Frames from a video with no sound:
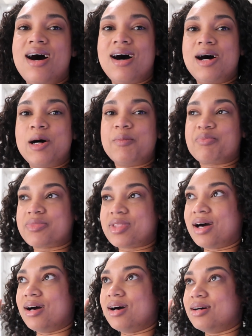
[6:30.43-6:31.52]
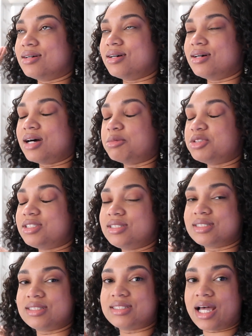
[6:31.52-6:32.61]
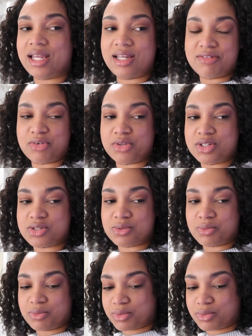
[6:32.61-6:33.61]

Um, I'm just excited for this